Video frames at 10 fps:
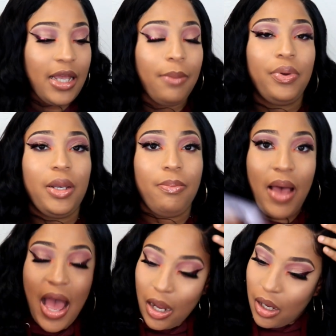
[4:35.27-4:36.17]
I can put
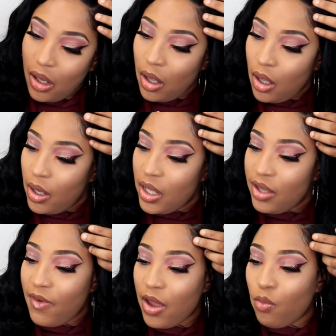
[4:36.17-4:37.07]
it back
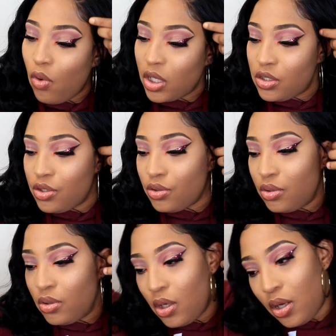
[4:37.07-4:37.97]
if I want
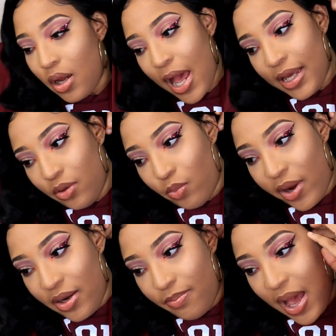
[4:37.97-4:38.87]
to. I could
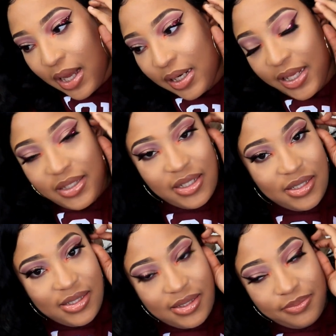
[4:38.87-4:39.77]
wear it back like
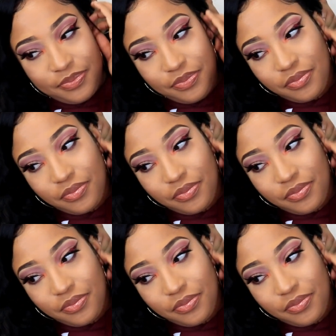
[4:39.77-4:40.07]
this.